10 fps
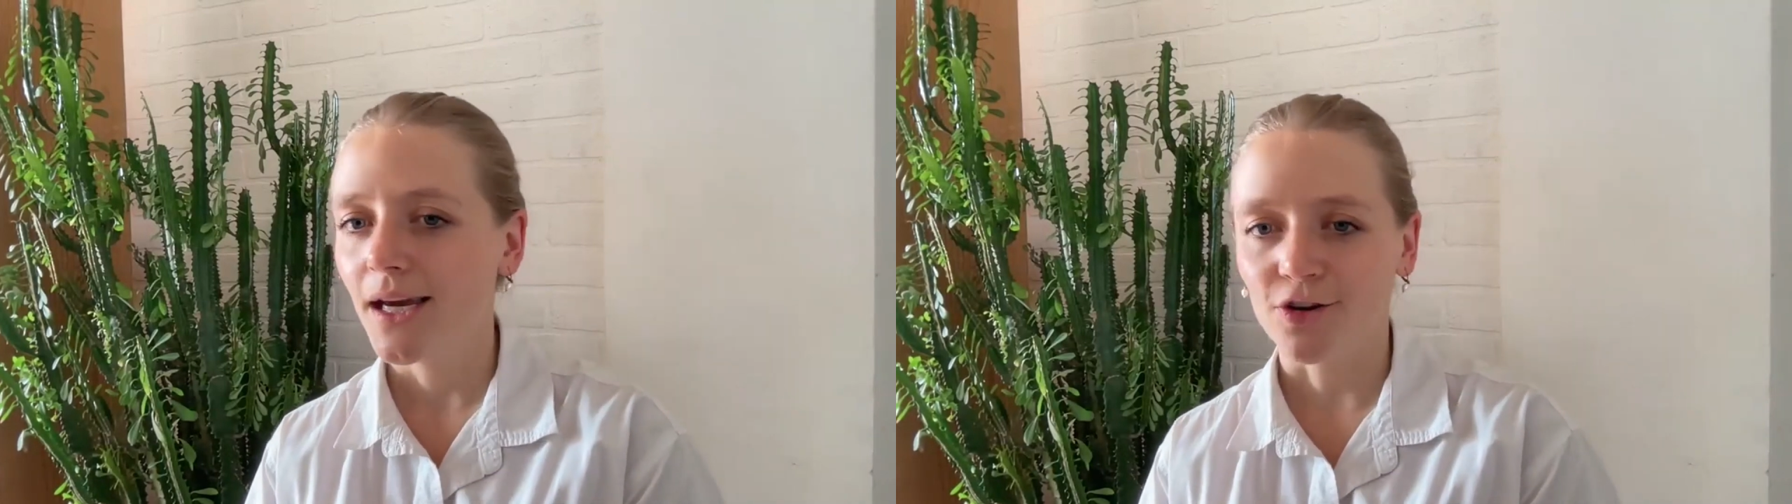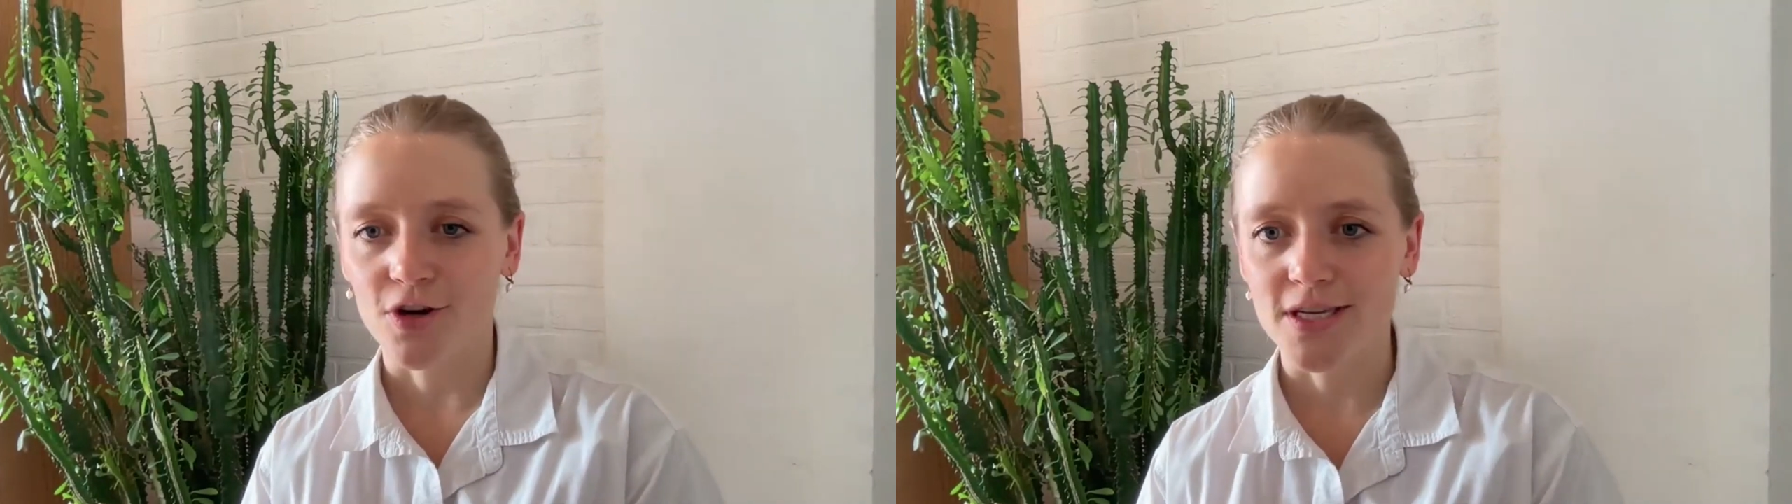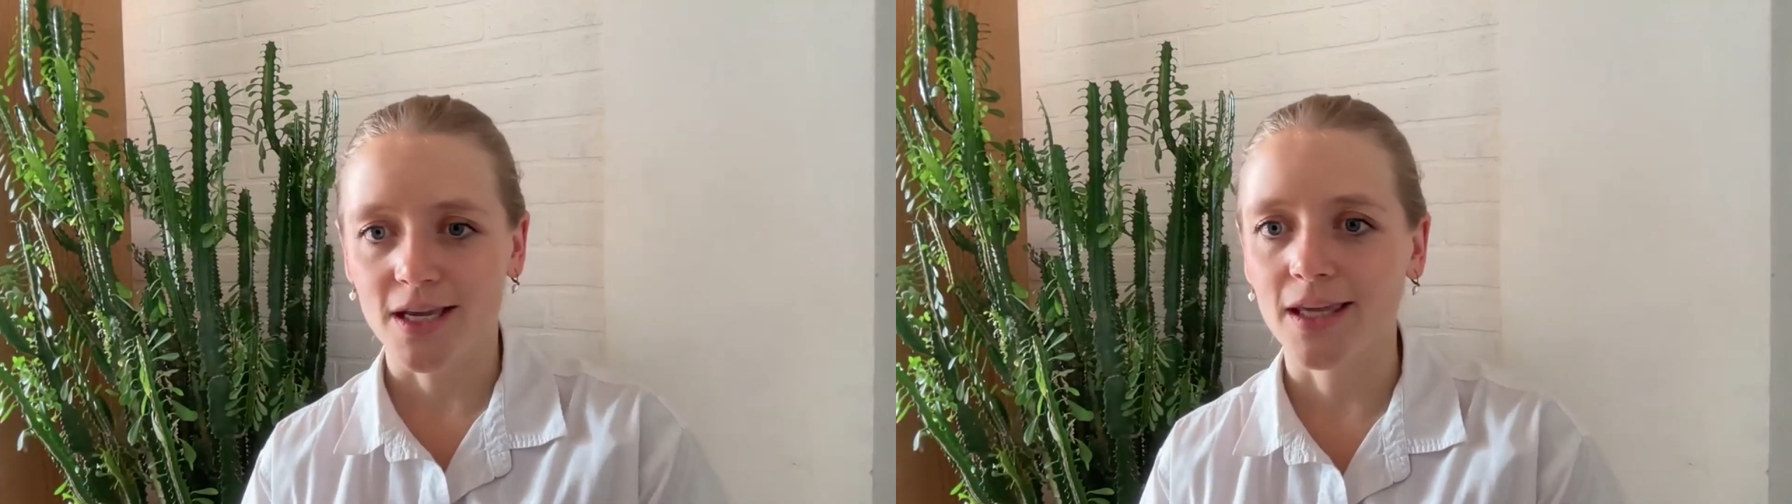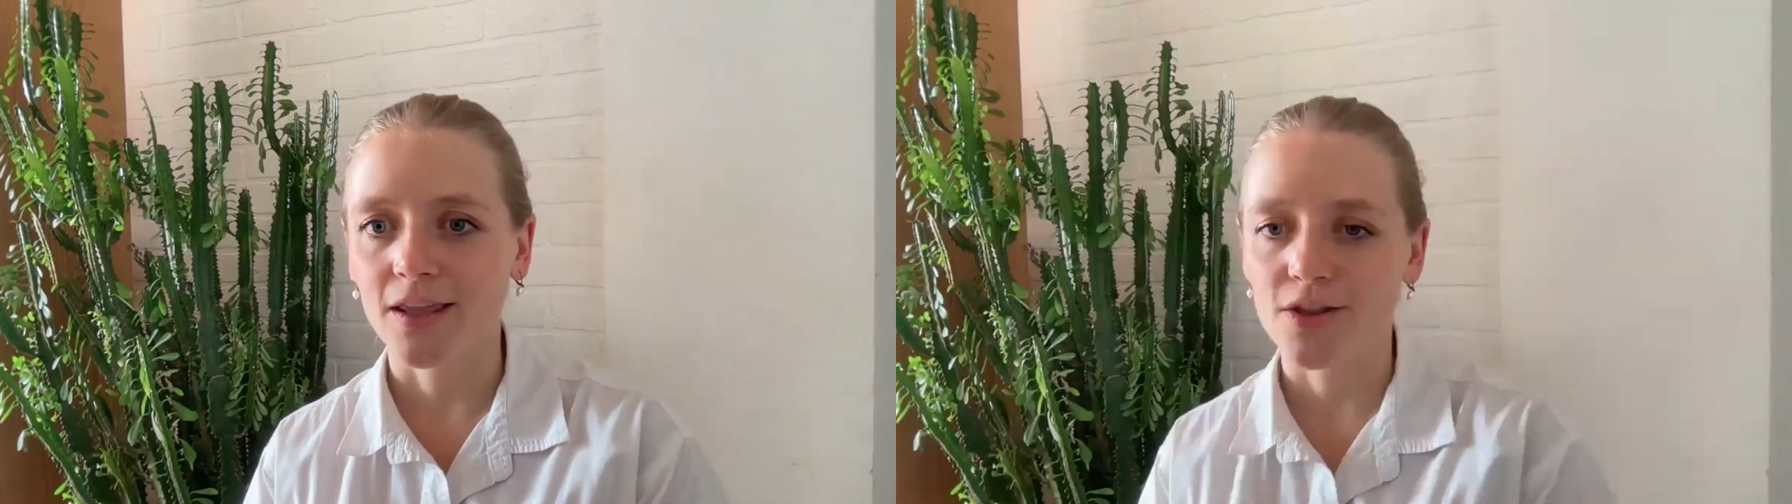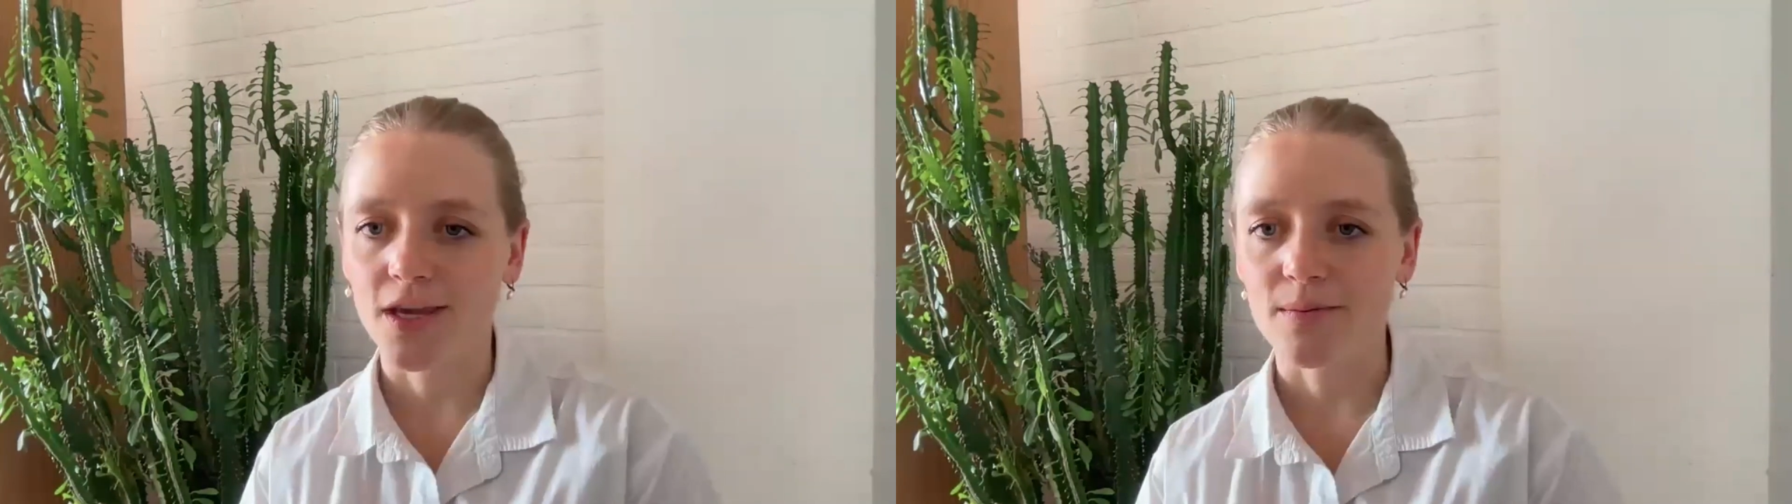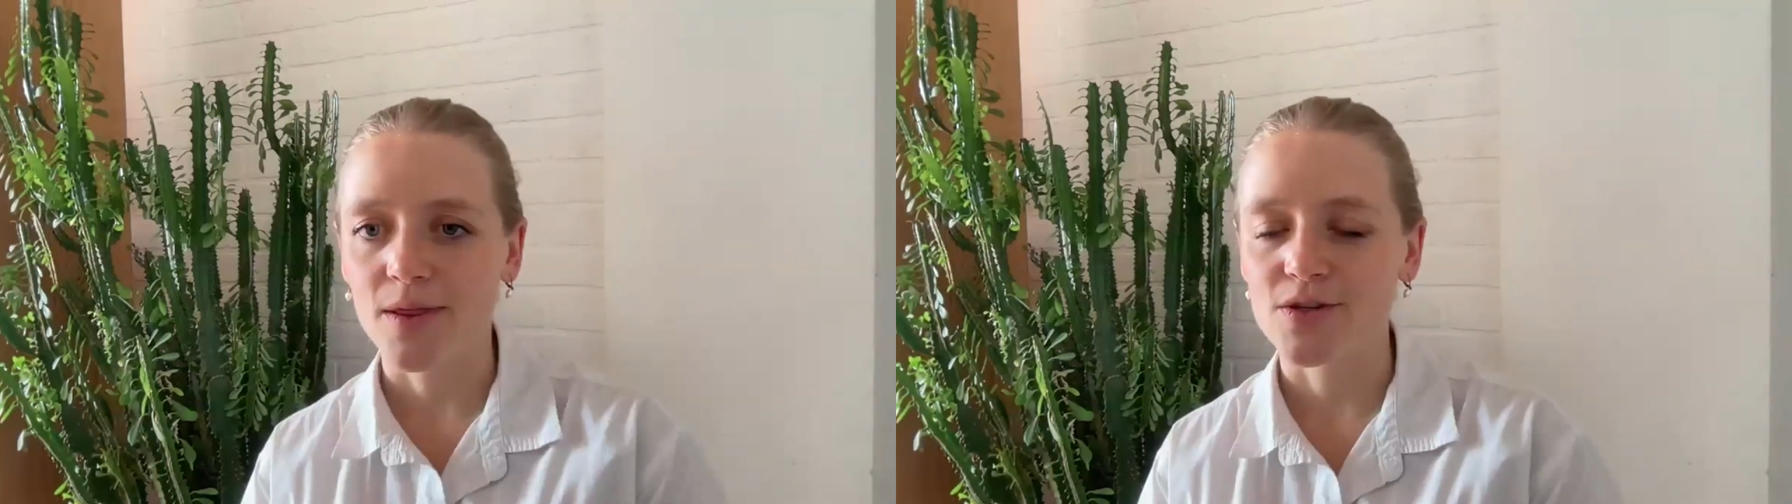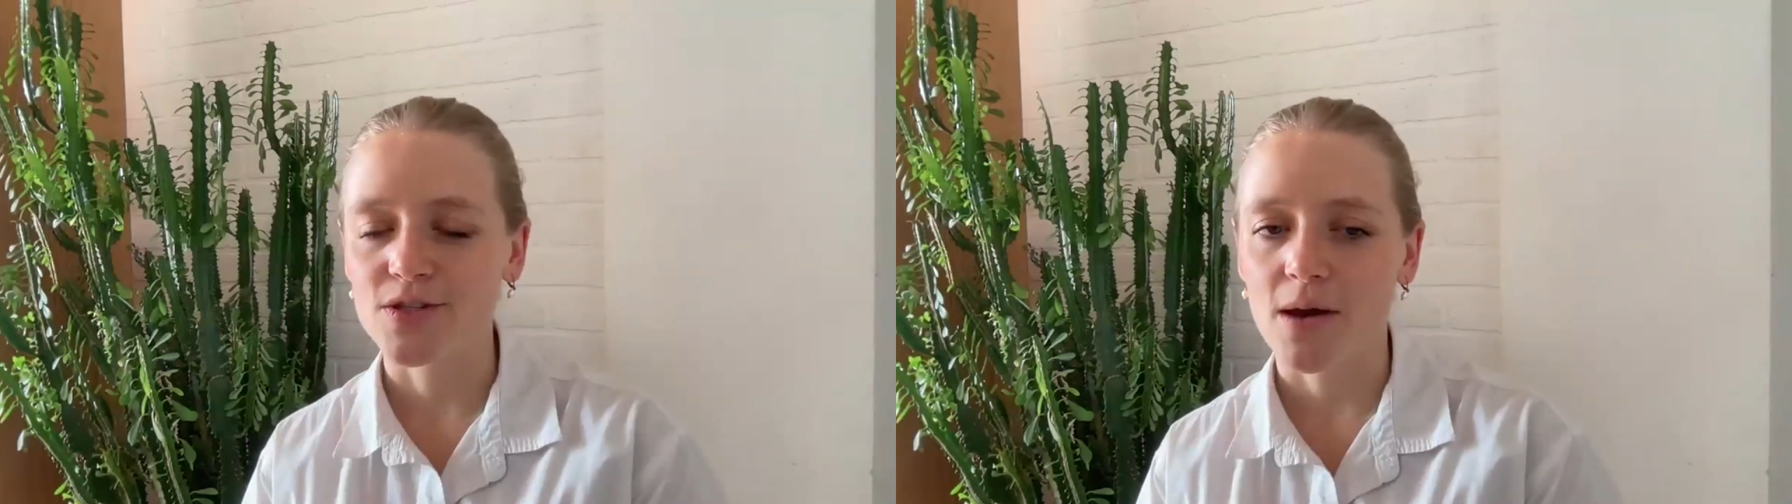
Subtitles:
Increasingly, they're thinking about those